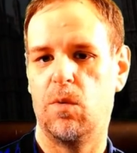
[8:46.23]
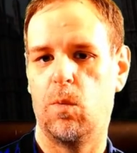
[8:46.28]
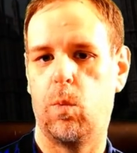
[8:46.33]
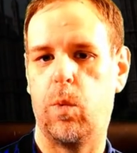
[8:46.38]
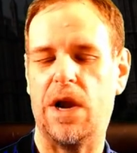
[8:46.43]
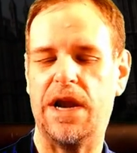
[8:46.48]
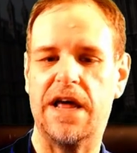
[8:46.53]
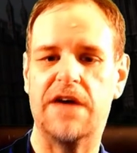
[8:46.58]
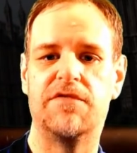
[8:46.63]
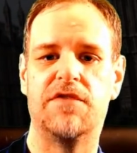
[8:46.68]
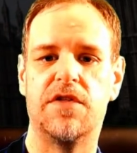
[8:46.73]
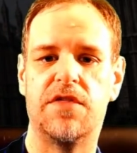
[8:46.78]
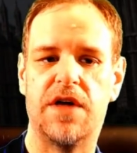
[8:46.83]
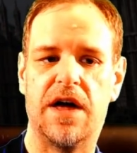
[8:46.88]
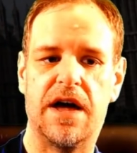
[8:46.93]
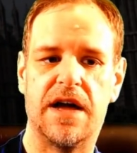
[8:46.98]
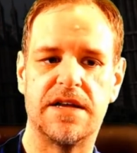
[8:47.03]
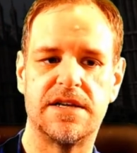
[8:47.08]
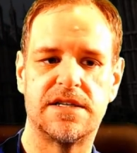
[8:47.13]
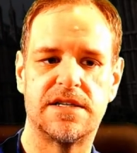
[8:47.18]
whenever
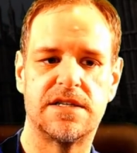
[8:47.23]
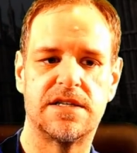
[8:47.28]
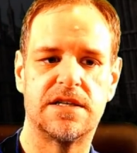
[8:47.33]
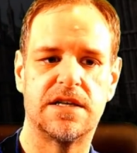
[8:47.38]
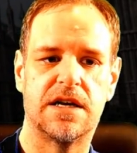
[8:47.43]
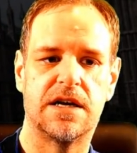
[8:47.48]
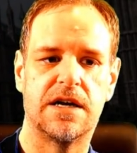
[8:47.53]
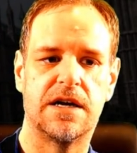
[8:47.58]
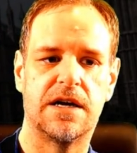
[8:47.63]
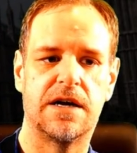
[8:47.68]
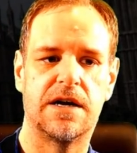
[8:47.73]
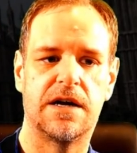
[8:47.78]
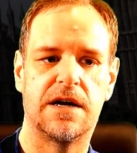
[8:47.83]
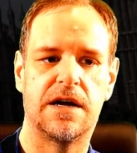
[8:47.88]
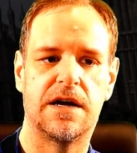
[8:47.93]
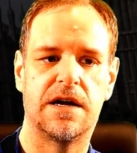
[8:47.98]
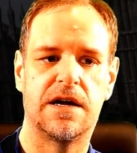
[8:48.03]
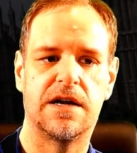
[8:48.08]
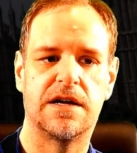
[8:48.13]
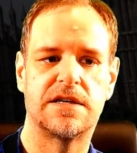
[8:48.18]
there's
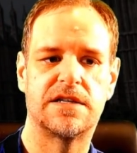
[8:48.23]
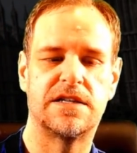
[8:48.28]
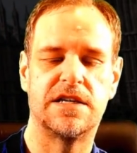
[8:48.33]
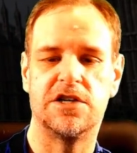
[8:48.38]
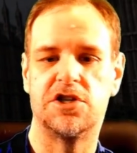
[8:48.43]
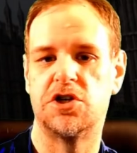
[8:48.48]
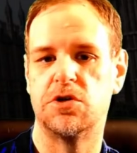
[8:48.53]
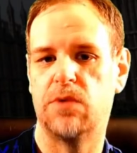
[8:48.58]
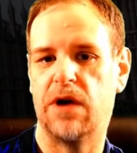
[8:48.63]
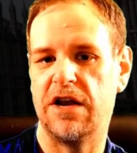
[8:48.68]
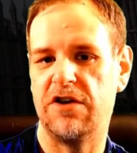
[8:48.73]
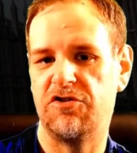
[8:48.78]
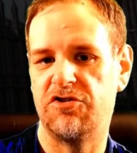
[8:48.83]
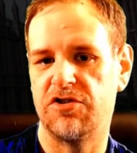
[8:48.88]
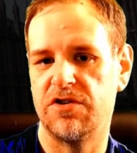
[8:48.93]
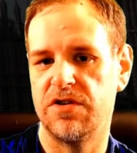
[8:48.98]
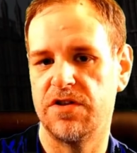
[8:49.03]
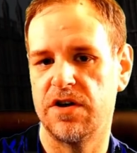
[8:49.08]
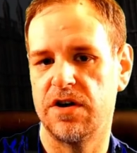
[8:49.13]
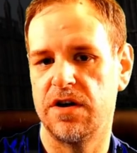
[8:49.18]
uh, a
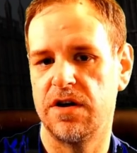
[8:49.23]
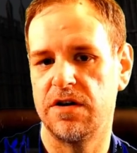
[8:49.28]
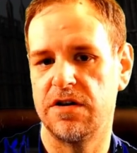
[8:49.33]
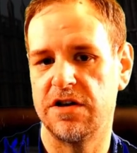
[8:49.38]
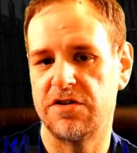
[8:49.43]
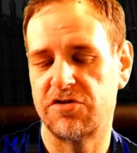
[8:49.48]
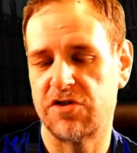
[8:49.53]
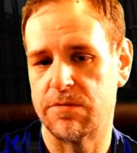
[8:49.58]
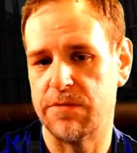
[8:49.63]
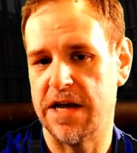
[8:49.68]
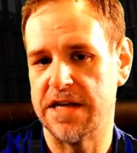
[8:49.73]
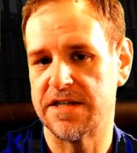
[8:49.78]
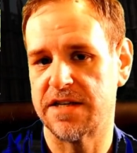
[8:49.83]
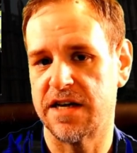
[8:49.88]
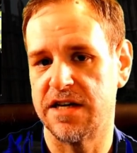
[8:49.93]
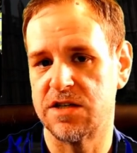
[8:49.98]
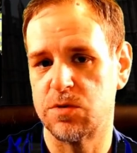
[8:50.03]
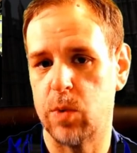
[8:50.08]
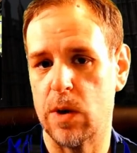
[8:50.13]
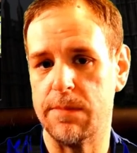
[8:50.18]
situation that discriminates
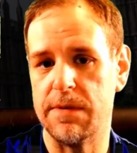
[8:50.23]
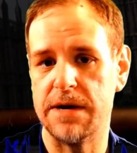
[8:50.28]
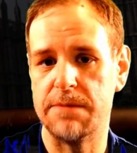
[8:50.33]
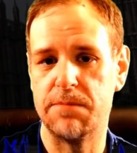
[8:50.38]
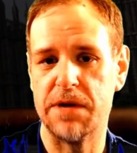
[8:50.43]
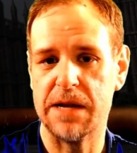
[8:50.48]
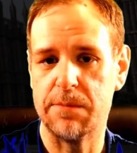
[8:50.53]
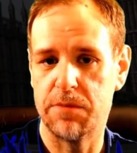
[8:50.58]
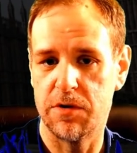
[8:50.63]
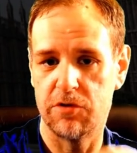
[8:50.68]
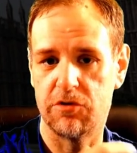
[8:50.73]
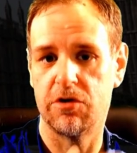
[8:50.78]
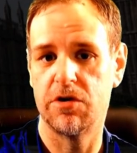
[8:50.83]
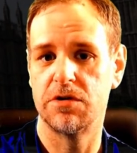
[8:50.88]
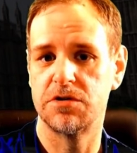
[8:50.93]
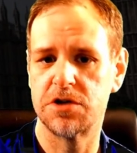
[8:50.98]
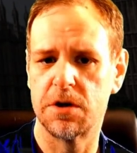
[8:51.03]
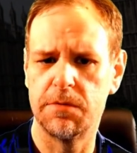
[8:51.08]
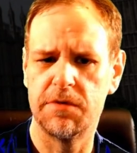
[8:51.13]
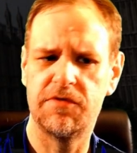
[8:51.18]
against women people are all
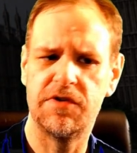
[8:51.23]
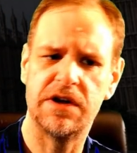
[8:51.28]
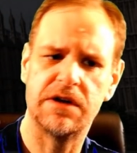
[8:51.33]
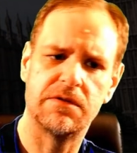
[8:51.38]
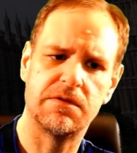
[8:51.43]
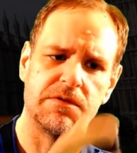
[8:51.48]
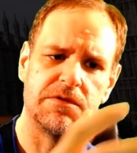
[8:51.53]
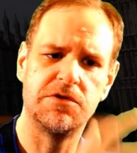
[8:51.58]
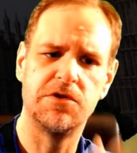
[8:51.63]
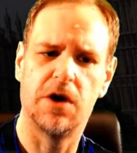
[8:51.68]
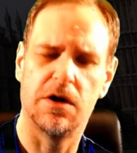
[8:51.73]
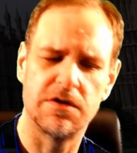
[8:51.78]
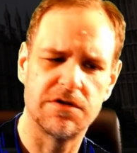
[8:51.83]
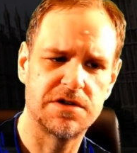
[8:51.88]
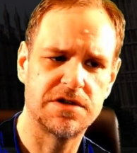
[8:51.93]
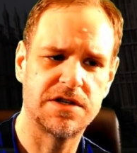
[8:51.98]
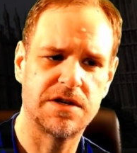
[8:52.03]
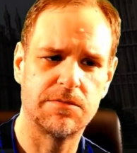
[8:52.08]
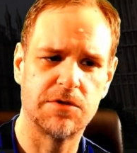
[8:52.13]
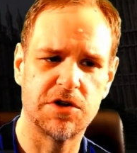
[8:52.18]
on top of it and not
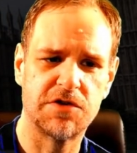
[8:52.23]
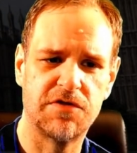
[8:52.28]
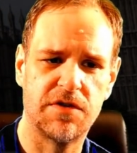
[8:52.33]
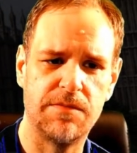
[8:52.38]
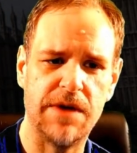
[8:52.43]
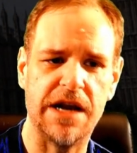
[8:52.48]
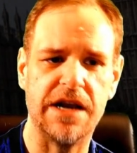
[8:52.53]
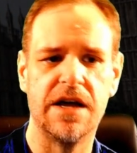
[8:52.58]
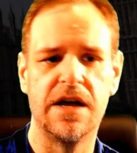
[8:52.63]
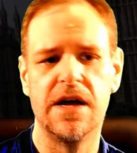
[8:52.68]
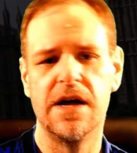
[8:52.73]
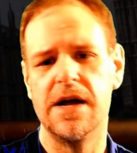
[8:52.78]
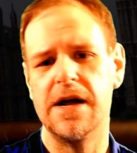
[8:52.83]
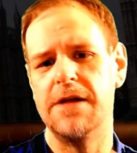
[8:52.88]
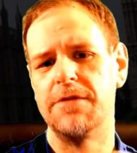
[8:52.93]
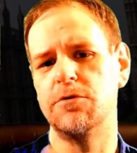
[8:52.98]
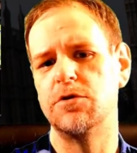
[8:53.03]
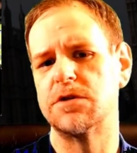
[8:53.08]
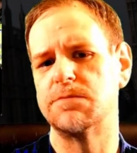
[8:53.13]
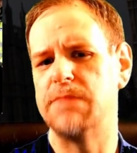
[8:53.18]
so much for men
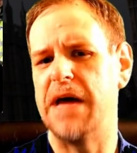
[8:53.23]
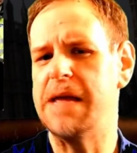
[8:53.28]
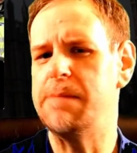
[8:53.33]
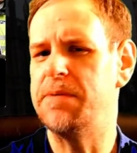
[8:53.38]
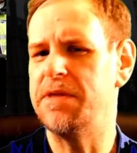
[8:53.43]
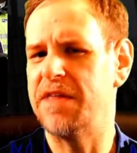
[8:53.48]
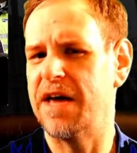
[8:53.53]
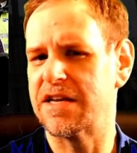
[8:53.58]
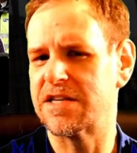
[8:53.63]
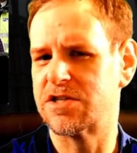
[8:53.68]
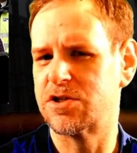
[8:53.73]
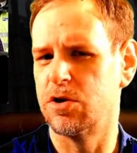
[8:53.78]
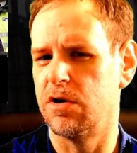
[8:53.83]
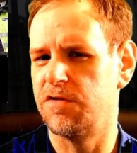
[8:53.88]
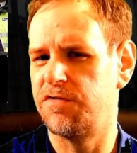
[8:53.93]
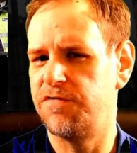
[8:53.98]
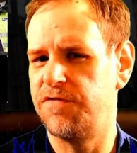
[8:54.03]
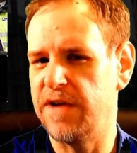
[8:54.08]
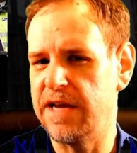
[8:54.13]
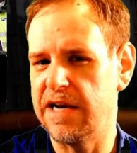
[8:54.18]
there was maybe that sort
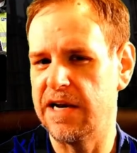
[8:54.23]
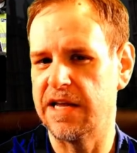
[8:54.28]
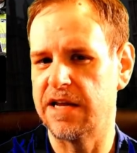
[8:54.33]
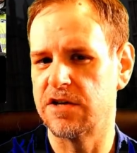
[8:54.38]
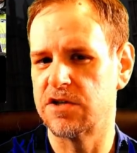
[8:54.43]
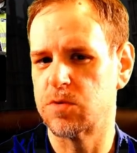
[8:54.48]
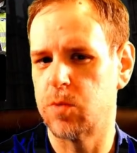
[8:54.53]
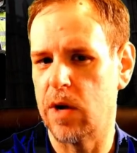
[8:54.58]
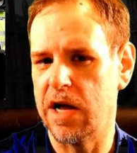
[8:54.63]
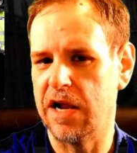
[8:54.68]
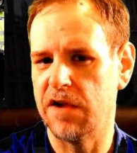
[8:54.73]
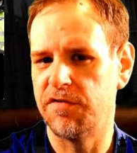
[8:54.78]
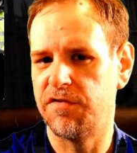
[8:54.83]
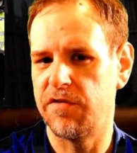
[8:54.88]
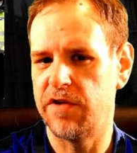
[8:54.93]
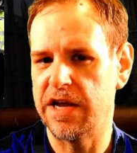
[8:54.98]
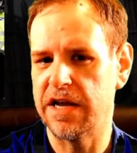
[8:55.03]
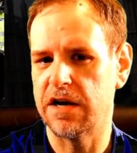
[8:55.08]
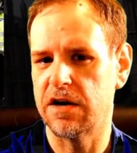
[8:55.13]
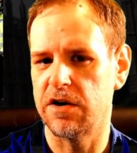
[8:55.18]
of feeling as well
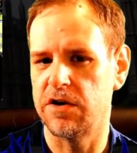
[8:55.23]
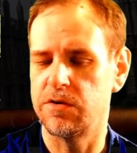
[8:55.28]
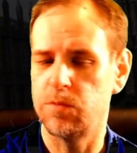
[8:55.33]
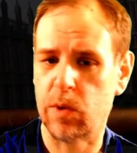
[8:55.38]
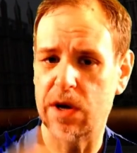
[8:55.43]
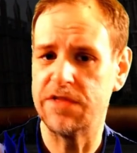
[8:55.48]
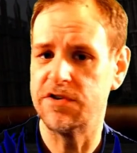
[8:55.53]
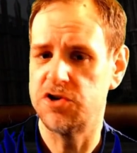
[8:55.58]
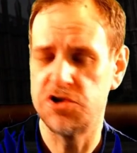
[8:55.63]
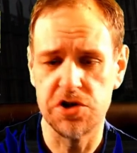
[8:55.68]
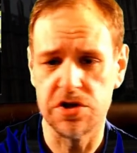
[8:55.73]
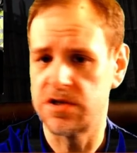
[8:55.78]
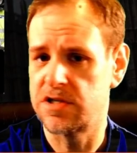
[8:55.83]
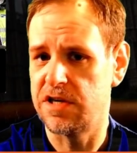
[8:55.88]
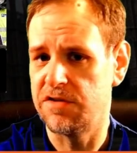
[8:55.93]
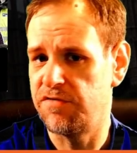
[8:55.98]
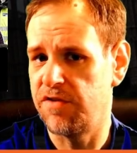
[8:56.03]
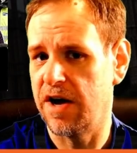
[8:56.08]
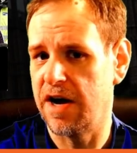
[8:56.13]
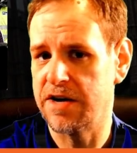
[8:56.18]
for england whether
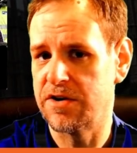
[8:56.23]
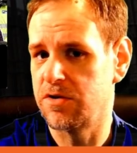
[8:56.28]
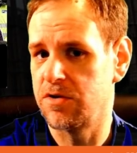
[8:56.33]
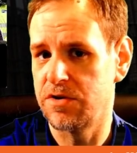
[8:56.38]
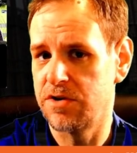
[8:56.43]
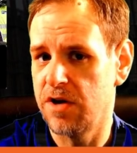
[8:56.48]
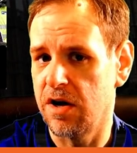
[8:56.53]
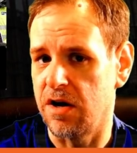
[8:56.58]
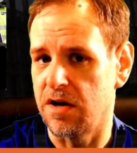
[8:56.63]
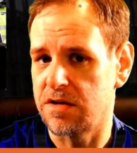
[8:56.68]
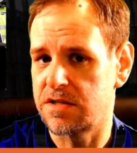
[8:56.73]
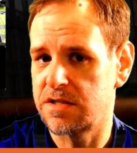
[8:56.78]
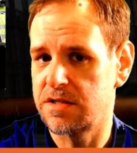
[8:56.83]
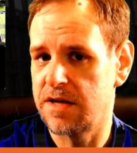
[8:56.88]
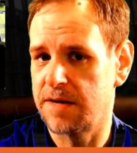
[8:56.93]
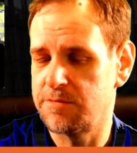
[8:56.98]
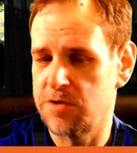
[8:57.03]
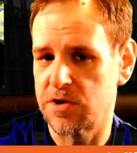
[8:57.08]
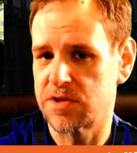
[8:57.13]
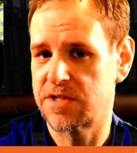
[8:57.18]
justified or not
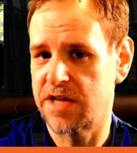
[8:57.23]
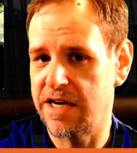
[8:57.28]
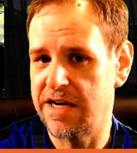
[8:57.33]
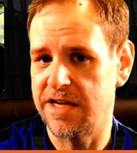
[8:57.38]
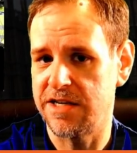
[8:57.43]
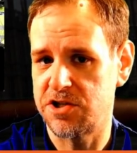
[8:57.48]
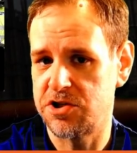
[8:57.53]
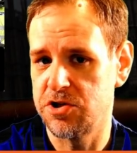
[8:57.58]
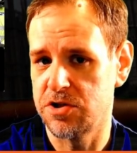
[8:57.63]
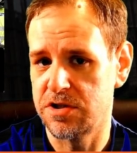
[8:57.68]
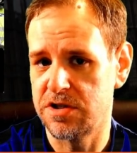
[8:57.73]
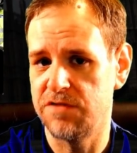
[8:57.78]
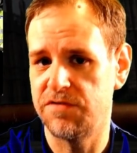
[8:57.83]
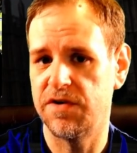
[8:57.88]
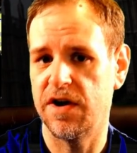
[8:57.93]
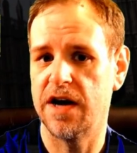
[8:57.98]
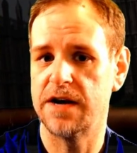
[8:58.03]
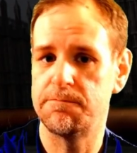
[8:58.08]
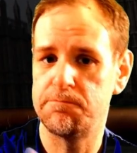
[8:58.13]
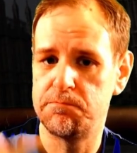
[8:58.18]
i'm not saying it's
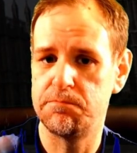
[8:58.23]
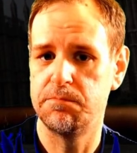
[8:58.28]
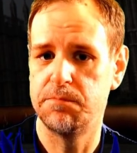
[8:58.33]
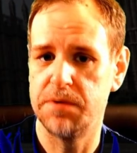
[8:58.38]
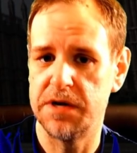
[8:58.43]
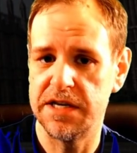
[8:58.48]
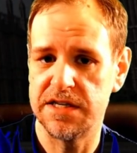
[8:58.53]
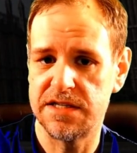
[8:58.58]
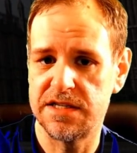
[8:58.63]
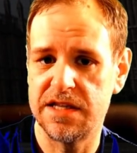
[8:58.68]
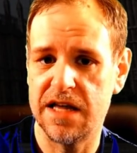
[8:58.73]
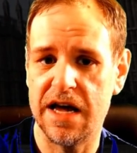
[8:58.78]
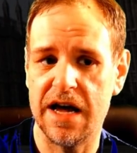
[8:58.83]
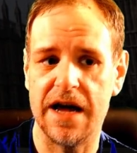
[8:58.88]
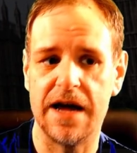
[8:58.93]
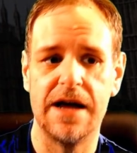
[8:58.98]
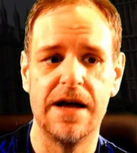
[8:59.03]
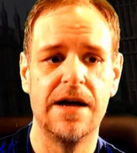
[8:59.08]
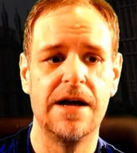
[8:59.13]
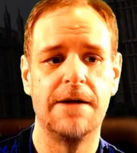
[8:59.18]
justified but it's
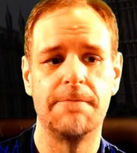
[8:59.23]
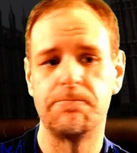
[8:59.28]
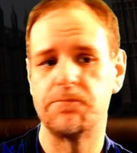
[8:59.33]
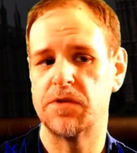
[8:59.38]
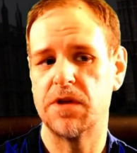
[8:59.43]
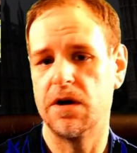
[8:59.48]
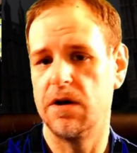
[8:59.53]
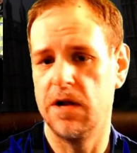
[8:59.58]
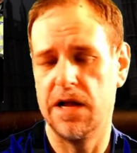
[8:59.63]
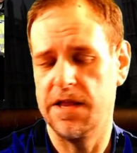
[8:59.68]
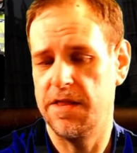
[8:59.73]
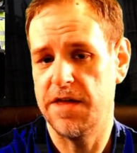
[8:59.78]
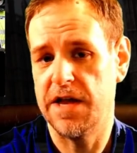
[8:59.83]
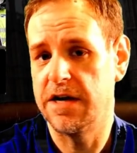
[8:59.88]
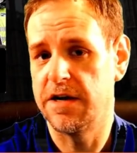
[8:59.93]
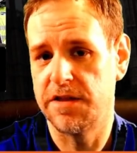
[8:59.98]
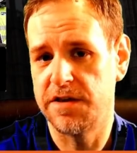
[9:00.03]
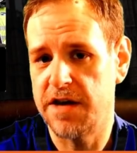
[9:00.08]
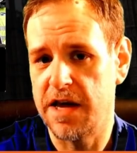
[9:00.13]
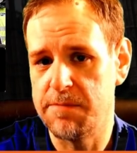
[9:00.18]
there at the
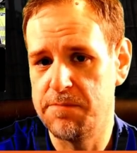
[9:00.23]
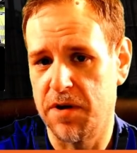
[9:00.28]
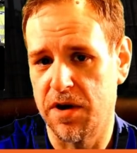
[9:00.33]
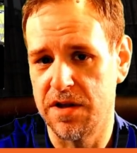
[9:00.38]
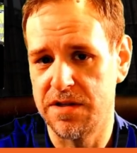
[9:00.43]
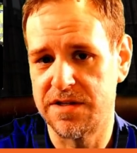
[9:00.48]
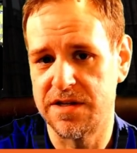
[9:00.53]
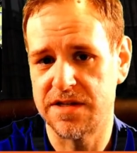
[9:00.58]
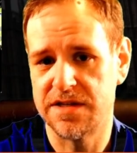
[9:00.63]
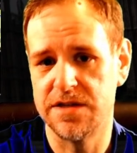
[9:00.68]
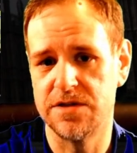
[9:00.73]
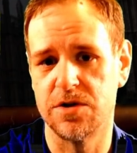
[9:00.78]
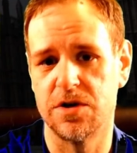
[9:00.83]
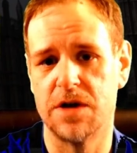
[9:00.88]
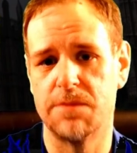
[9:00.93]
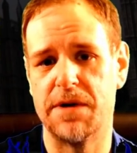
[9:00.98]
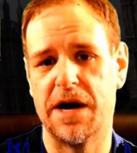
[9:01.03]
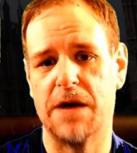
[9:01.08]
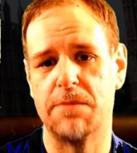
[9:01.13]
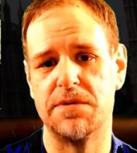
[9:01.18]
end of the day, politics is
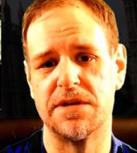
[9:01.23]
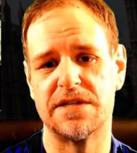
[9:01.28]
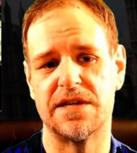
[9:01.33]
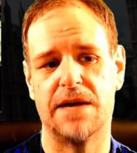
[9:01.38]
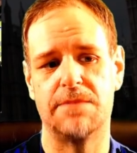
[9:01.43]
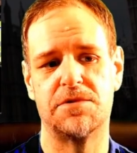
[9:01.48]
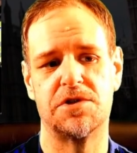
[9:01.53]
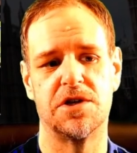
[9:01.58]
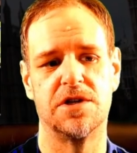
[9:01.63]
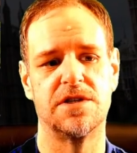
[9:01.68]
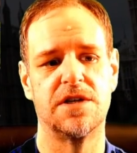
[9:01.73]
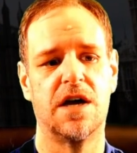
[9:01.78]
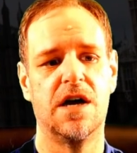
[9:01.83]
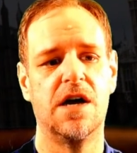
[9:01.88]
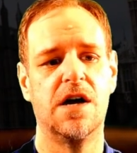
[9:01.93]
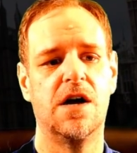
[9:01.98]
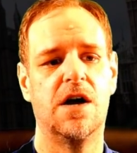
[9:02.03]
all about perceptions.